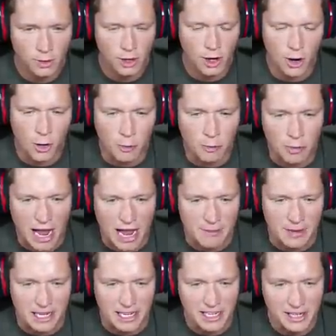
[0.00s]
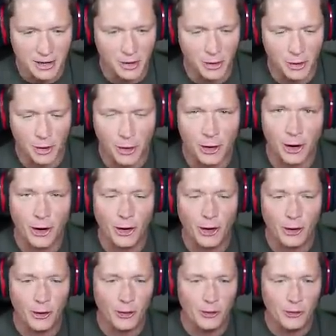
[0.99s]
Oh baby.
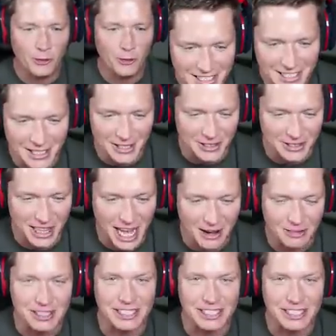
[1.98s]
Dude, that